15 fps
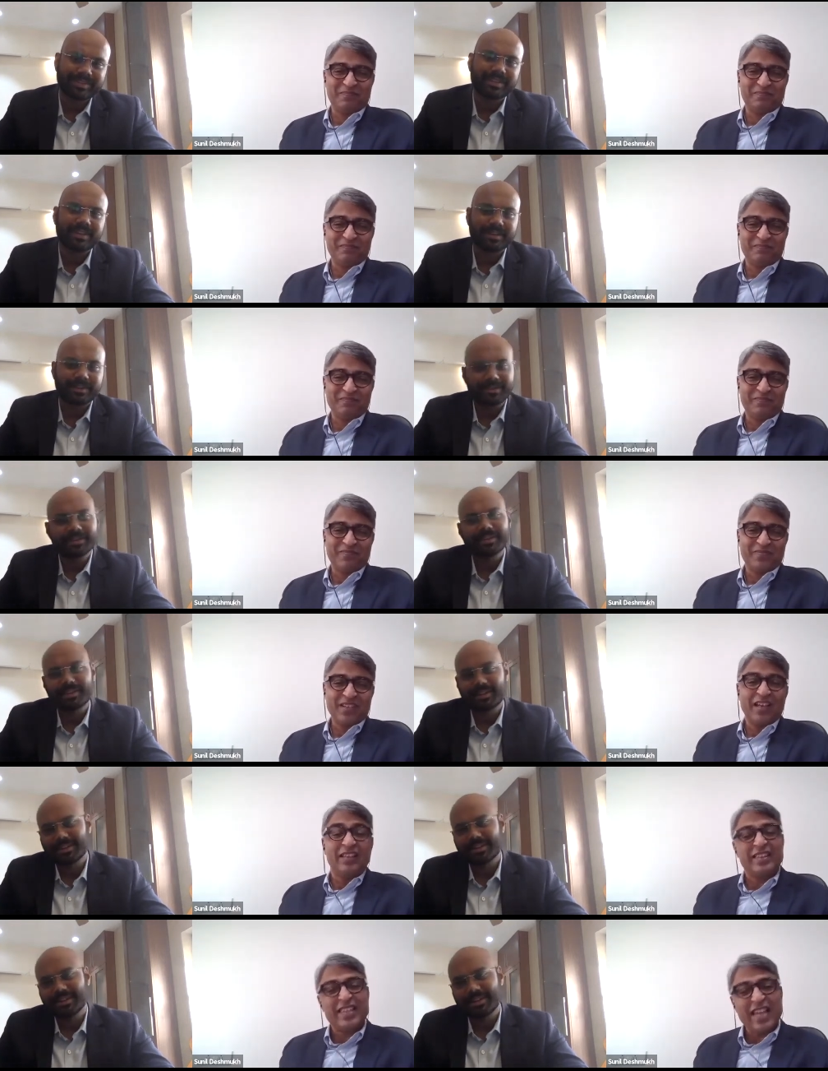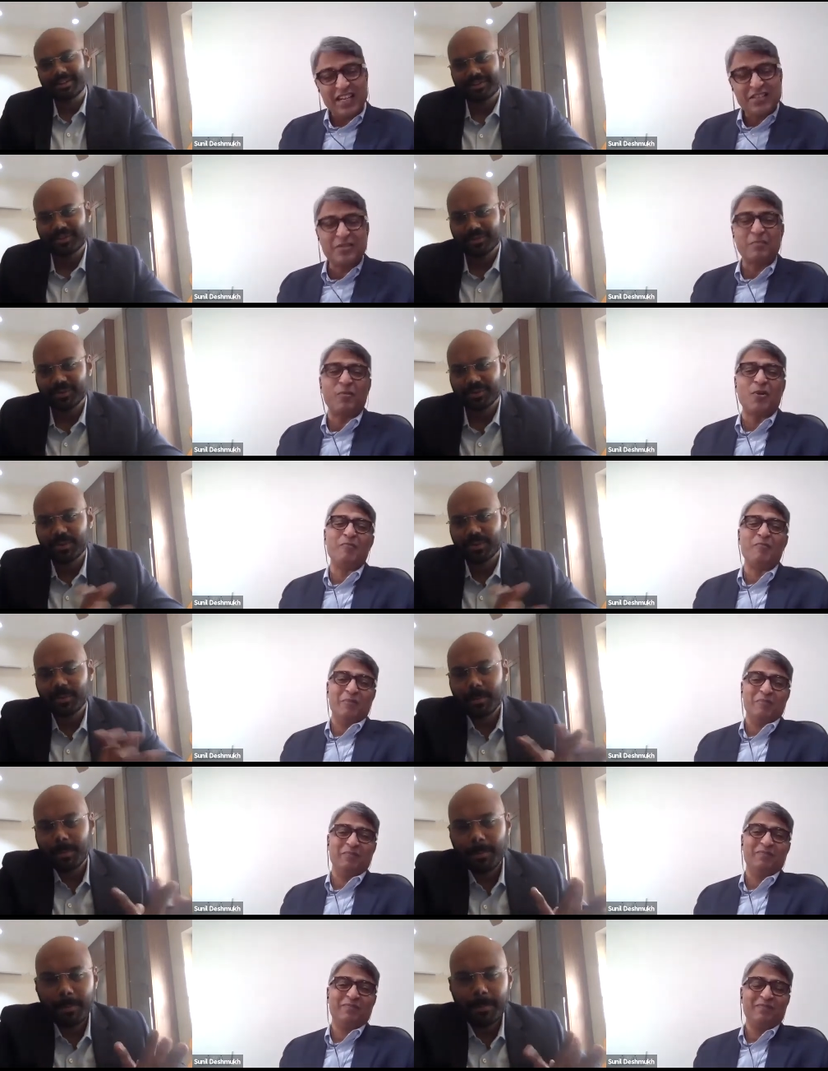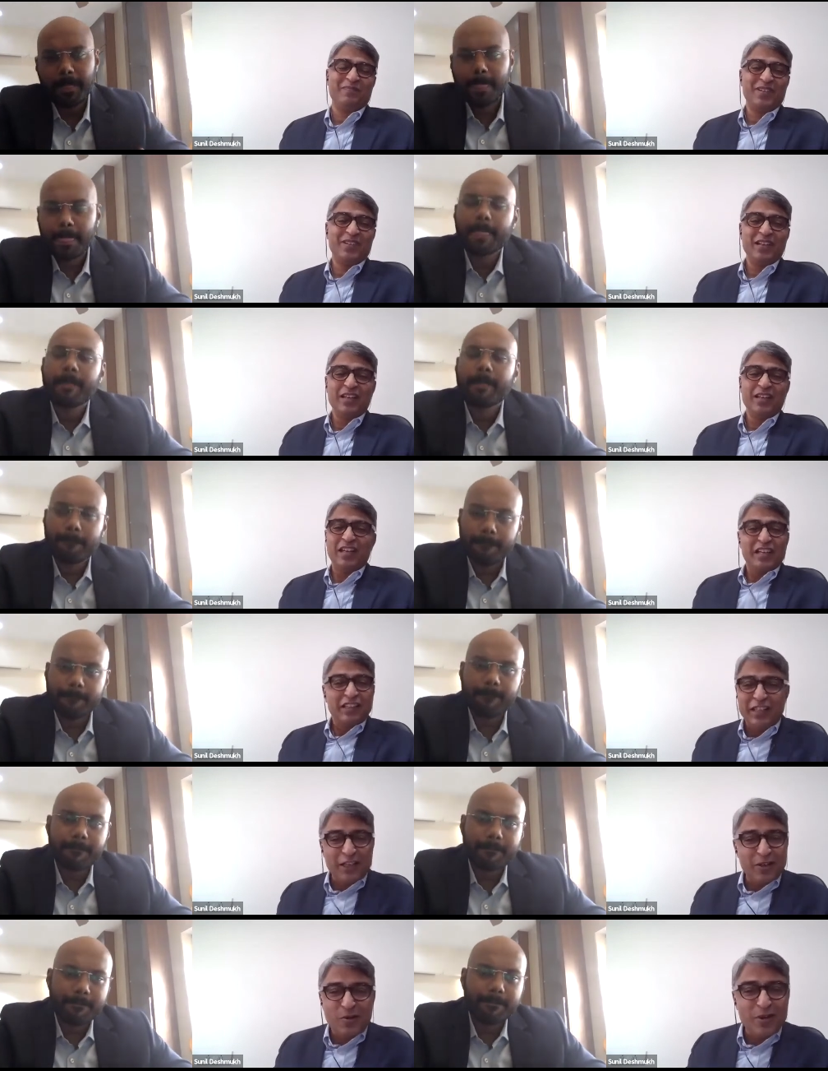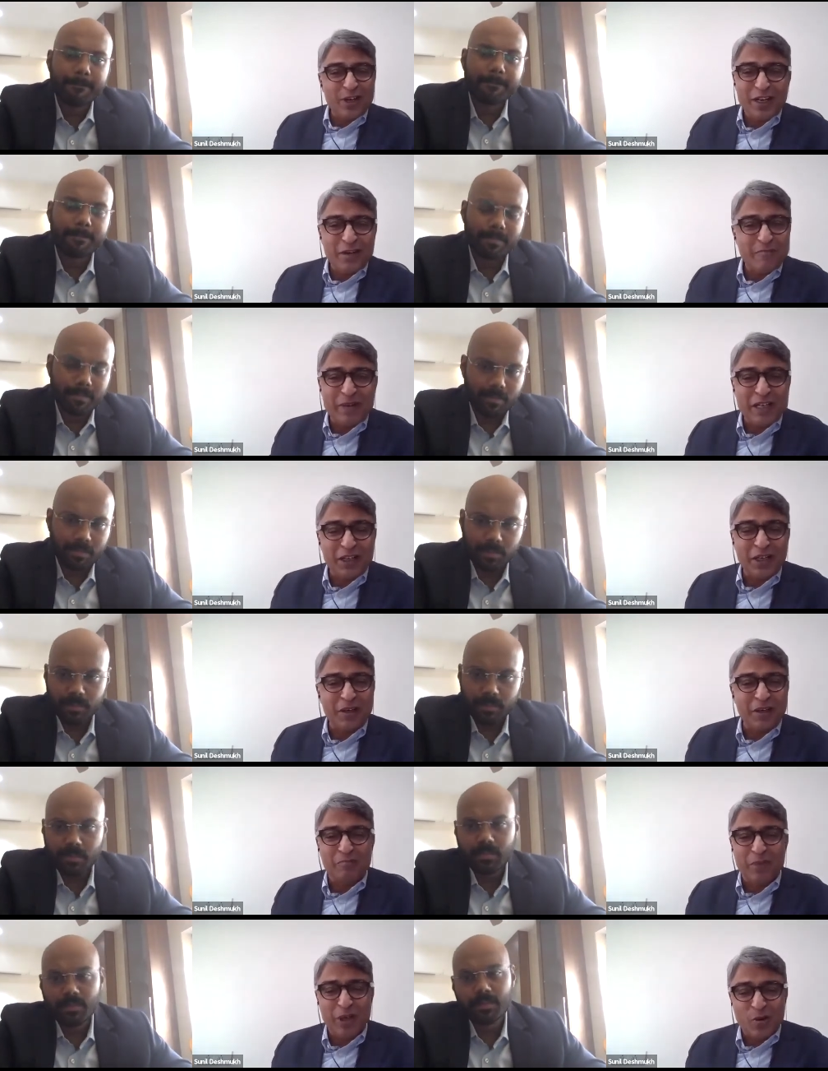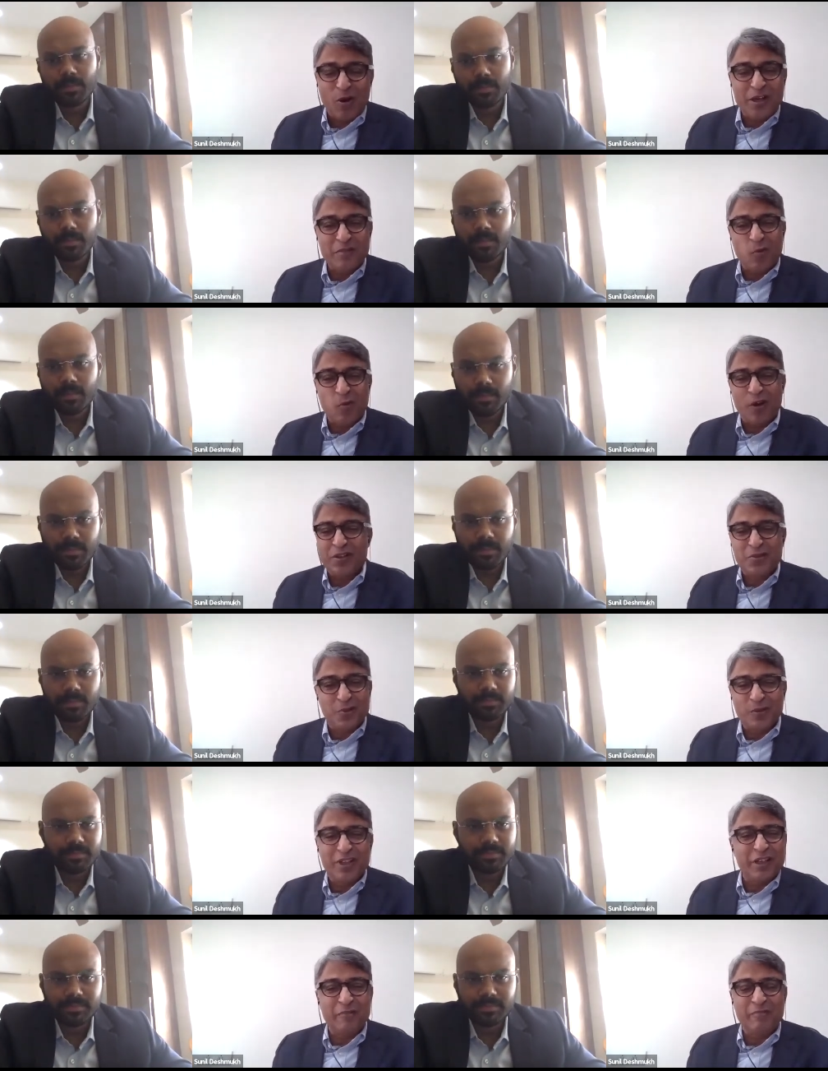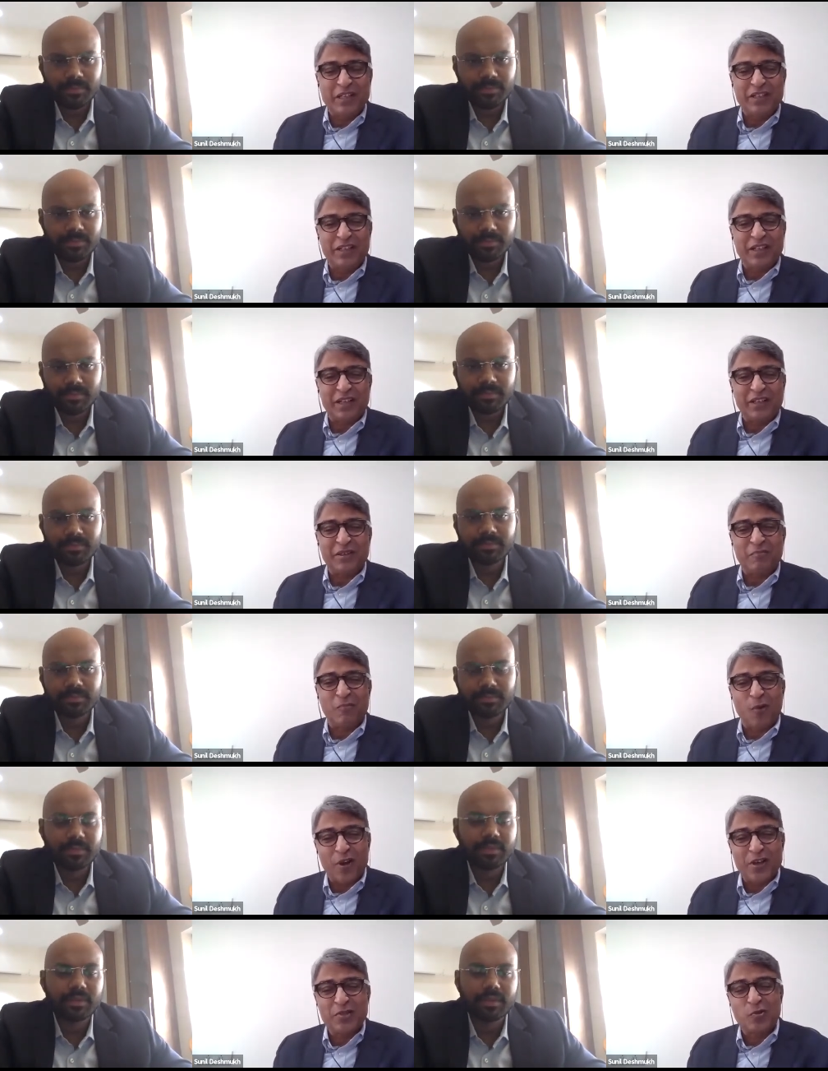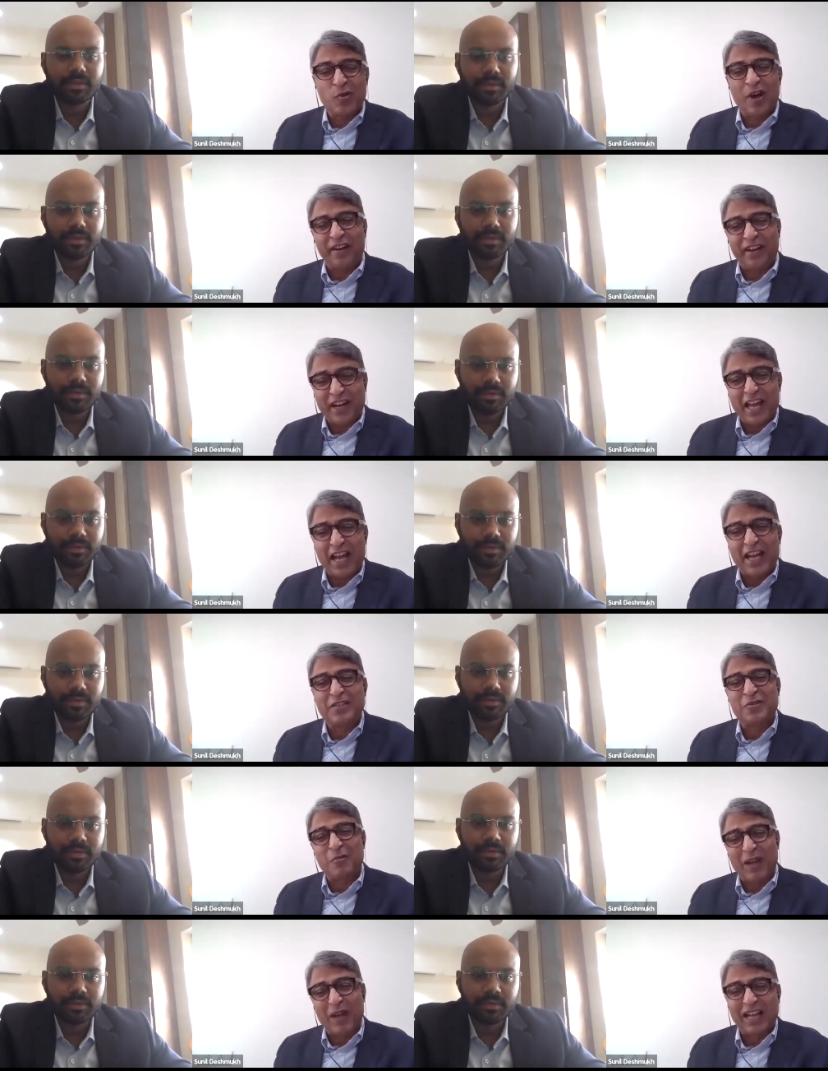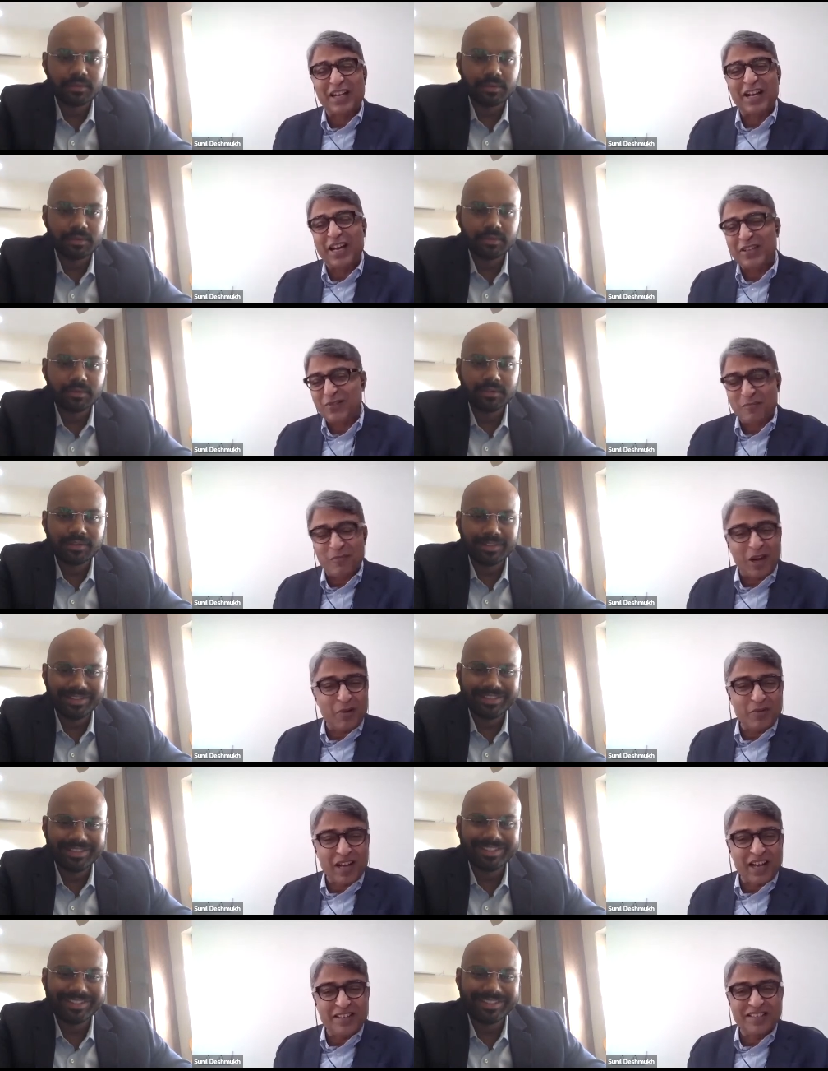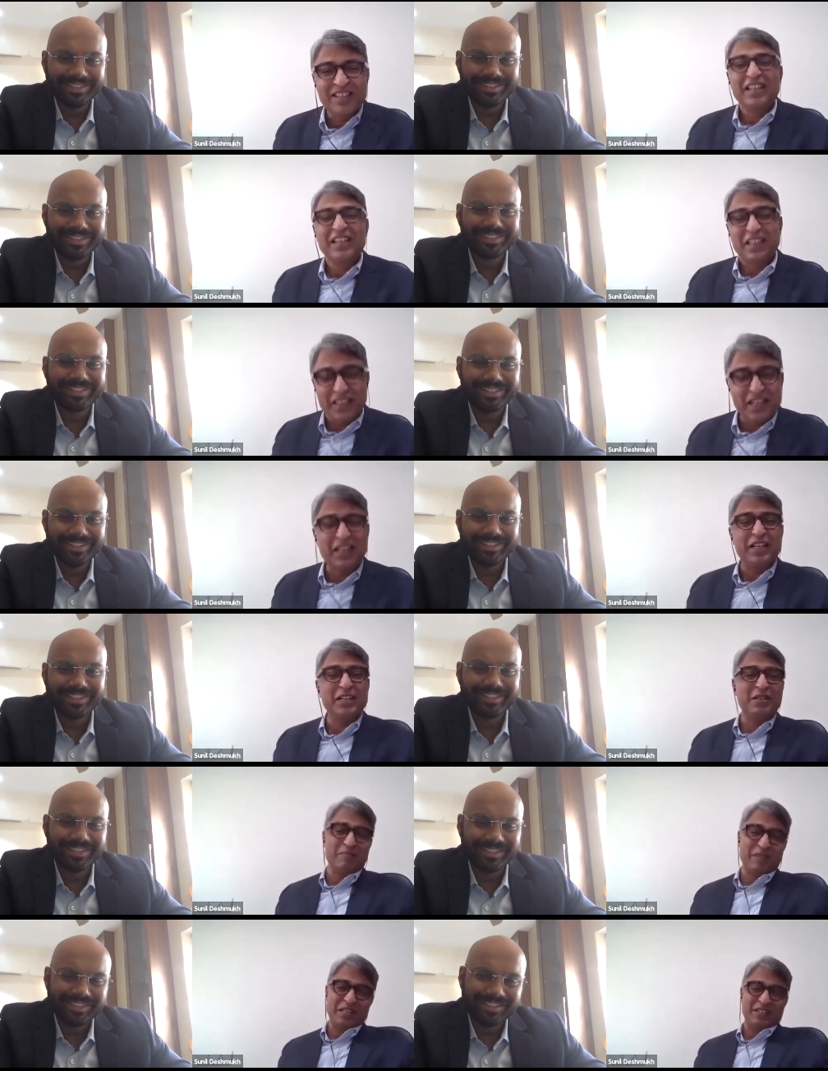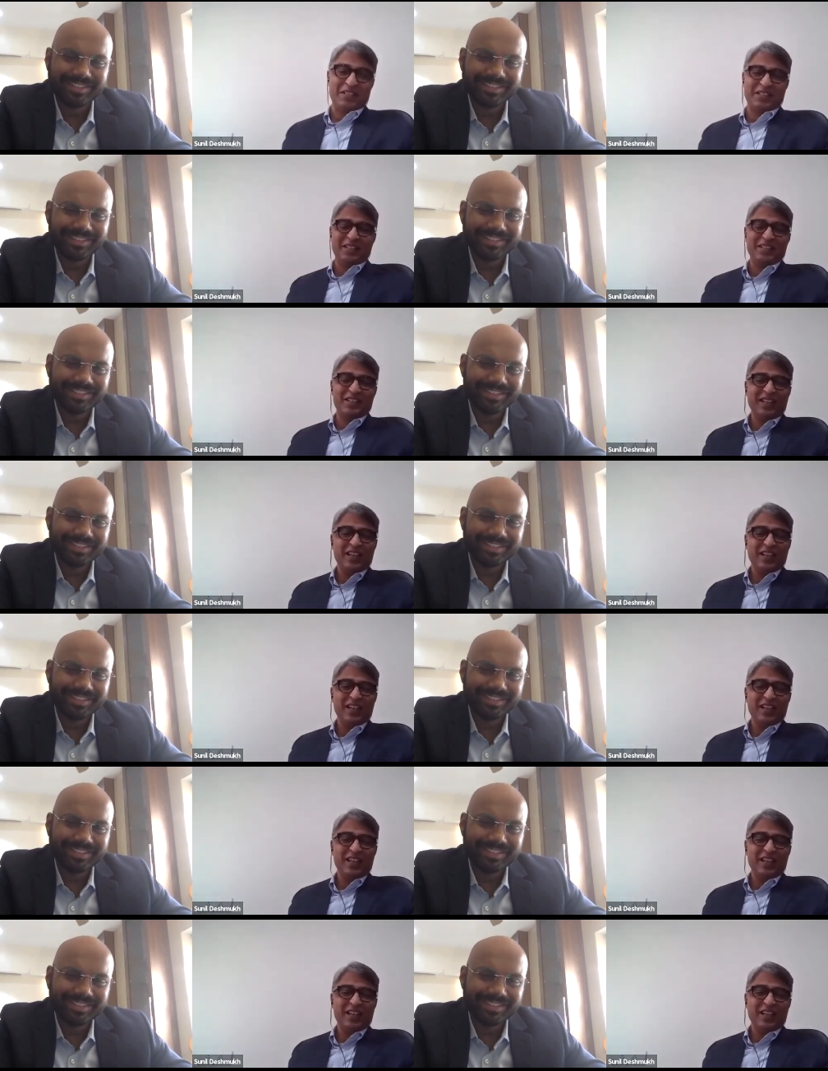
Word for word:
Speaker 1: Yeah, yeah. That's the problem. Hmm. They don't need mentoring. Blue-eyed boys don't need mentoring. The boys who are red eyes or black eyes or brown eyes, they need the mentoring.